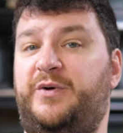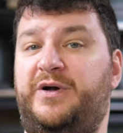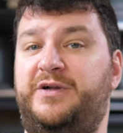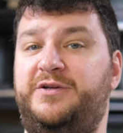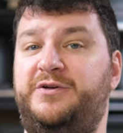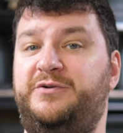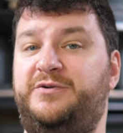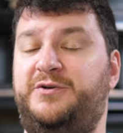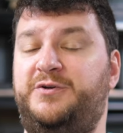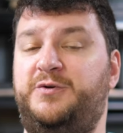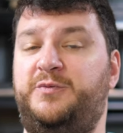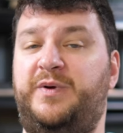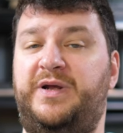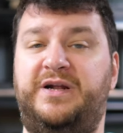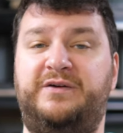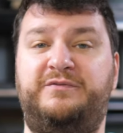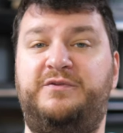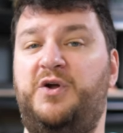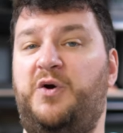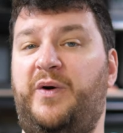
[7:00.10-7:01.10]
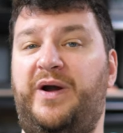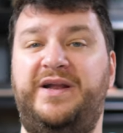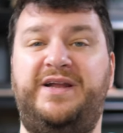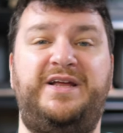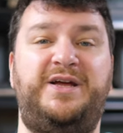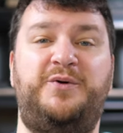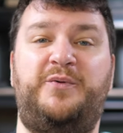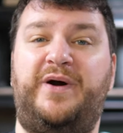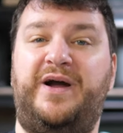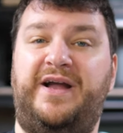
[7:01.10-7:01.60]
on YouTube and have no
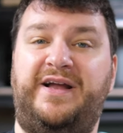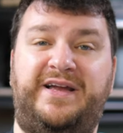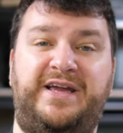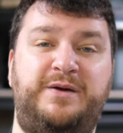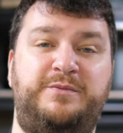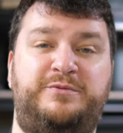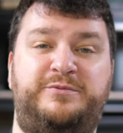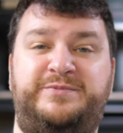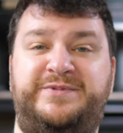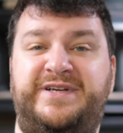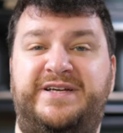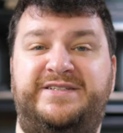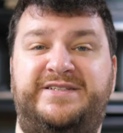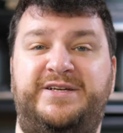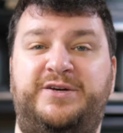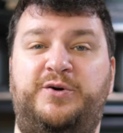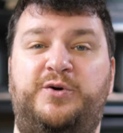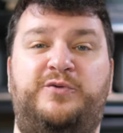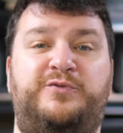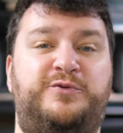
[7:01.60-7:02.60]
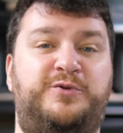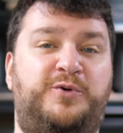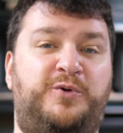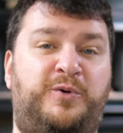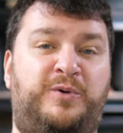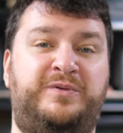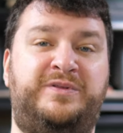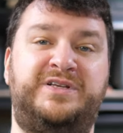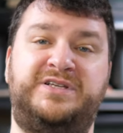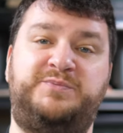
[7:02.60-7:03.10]
idea why I keep obsessing over
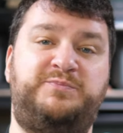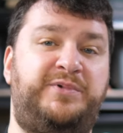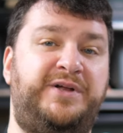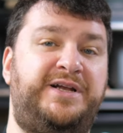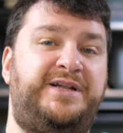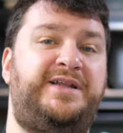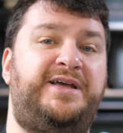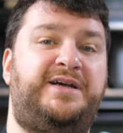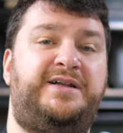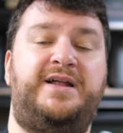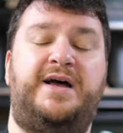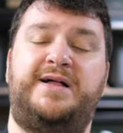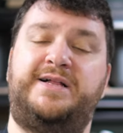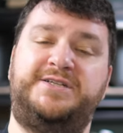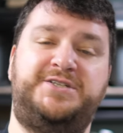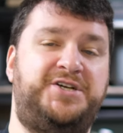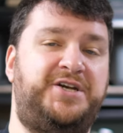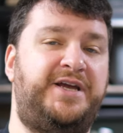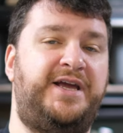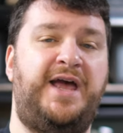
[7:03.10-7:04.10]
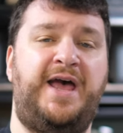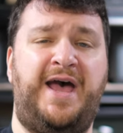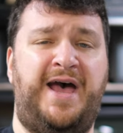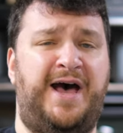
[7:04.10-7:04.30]
old display technology,